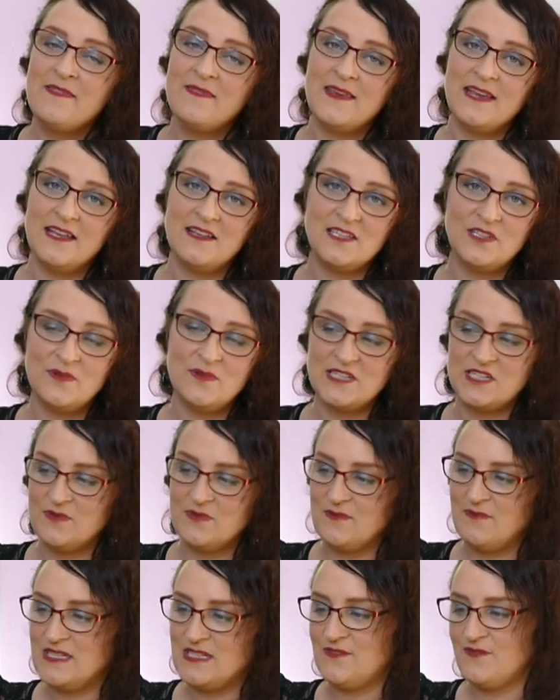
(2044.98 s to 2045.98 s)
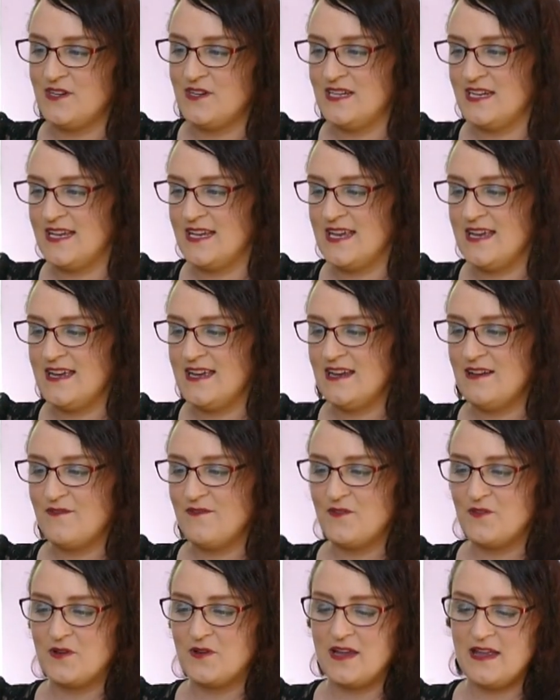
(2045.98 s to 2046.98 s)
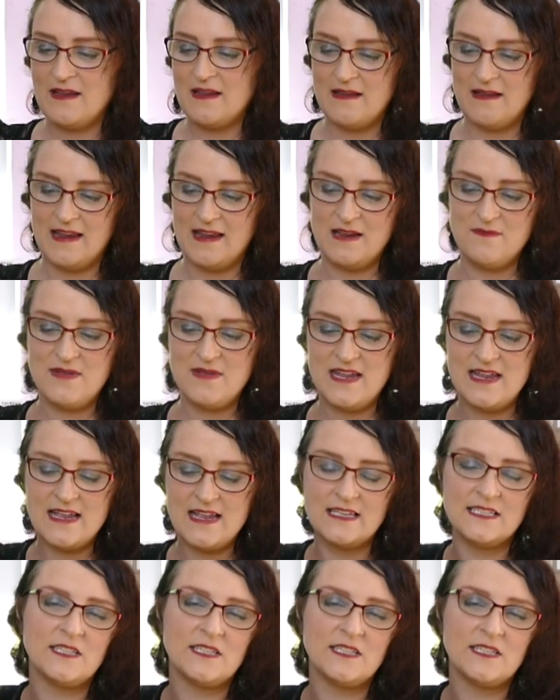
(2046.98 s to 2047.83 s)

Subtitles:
Thank you so much to my best friend again for getting me.